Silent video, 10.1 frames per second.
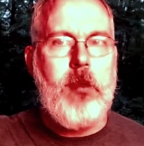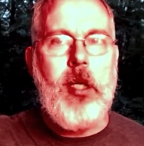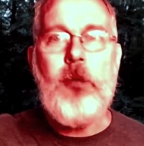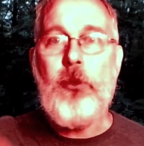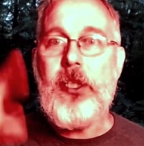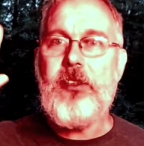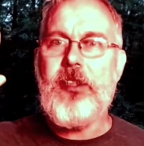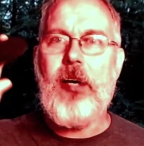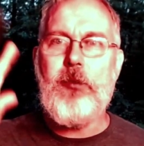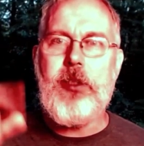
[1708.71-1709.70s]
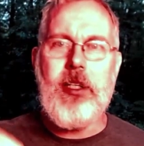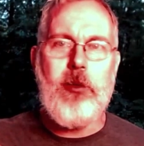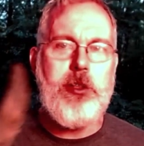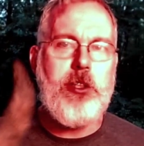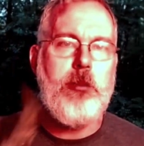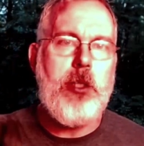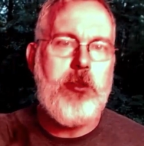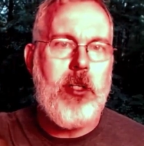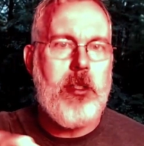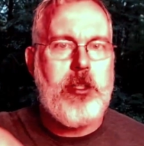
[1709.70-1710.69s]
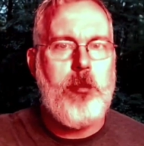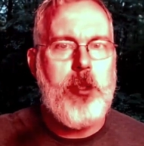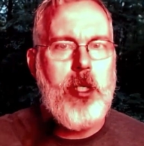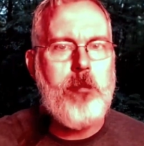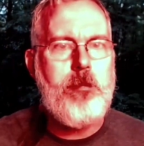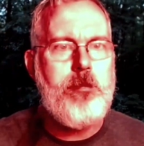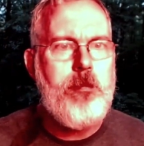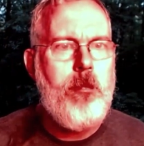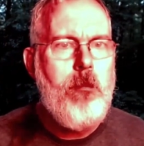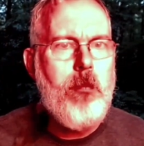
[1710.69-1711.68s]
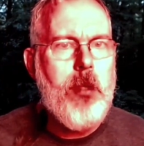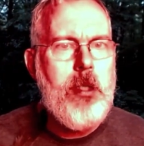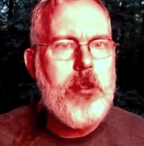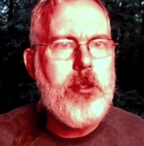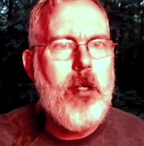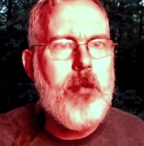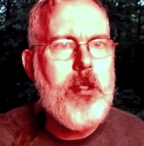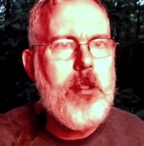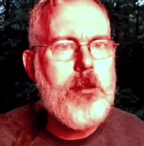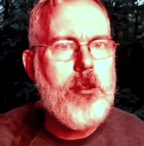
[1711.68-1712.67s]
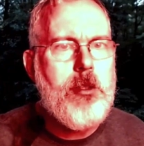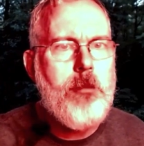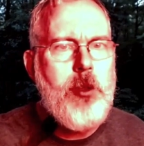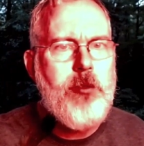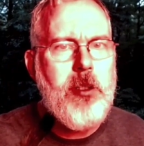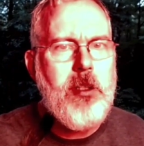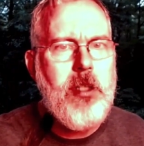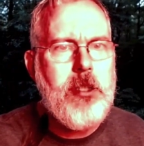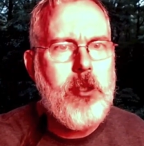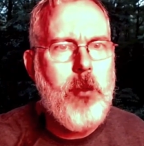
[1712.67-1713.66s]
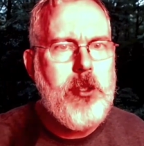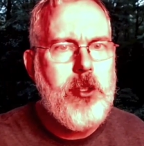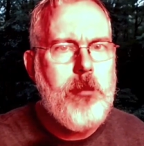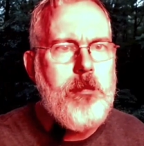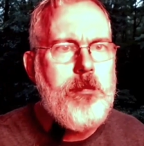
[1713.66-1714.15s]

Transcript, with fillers: And we'll get to that. We got a question about dogs coming up. So I think I'll just move on to the next question.